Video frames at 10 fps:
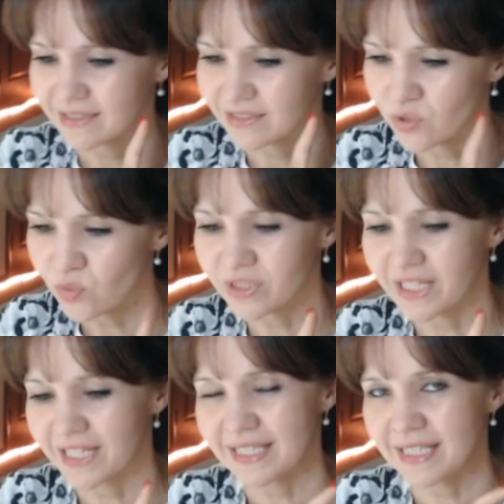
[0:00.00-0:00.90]
rook
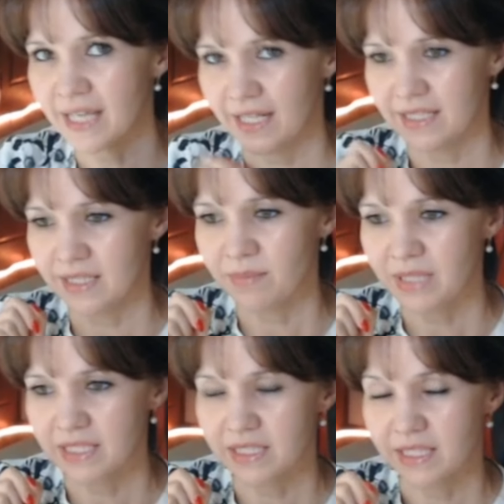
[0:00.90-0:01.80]
takes e8
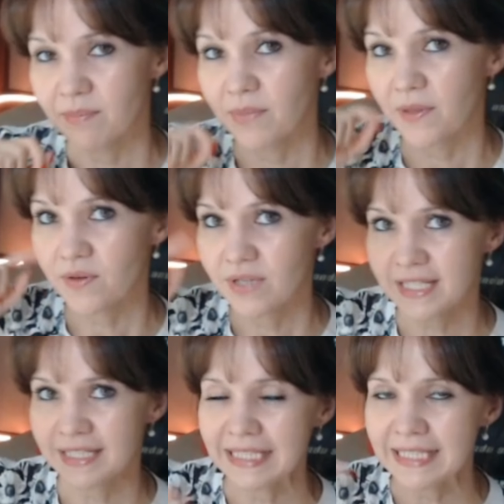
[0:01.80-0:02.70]
immediately, but there is
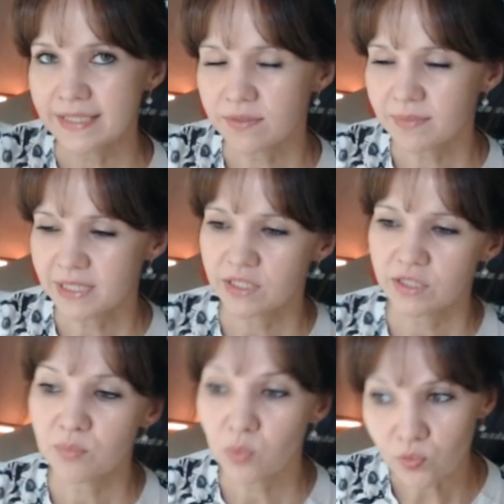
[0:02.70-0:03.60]
an
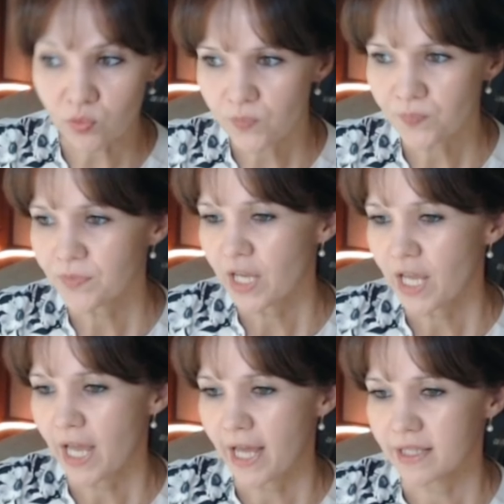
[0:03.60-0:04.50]
intermediate move,
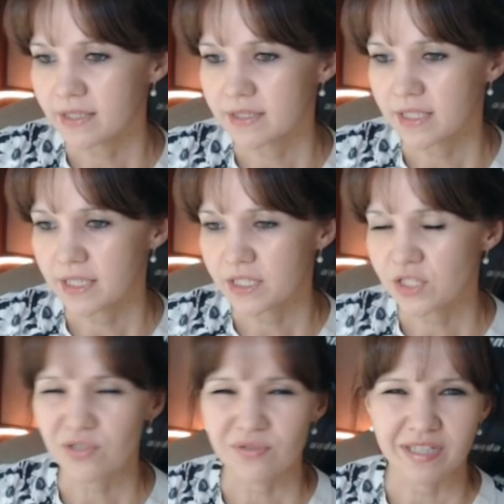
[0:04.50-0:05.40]
and
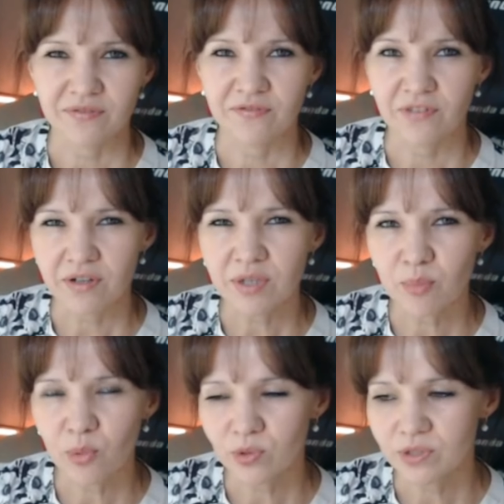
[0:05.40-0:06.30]
it's like very
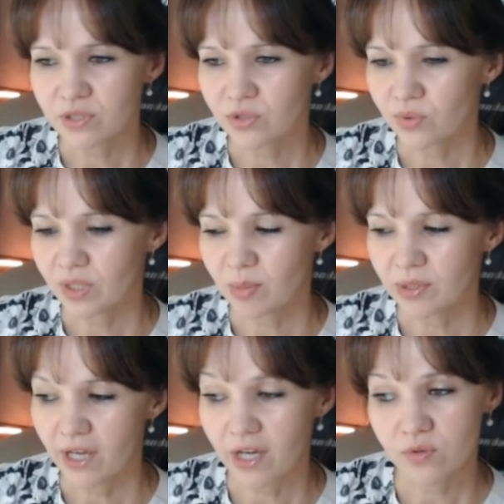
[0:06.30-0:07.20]
important to keep an
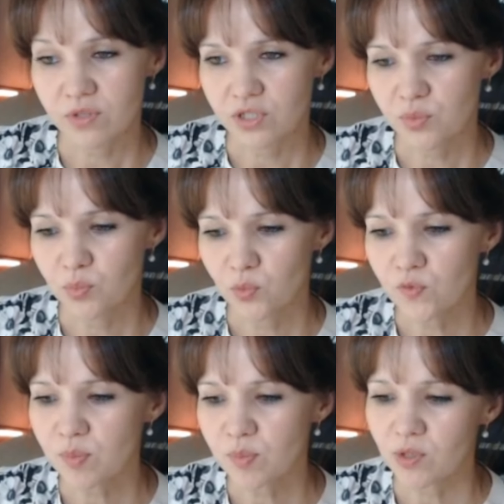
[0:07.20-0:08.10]
eye on such
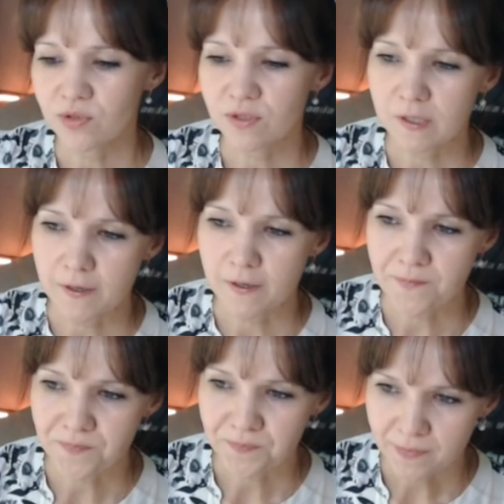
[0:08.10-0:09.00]
moves because
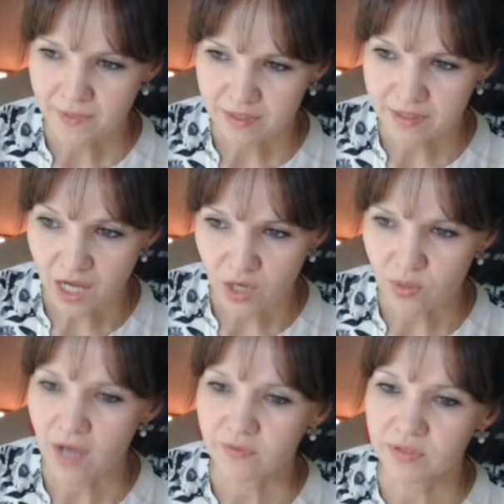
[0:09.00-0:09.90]
now, after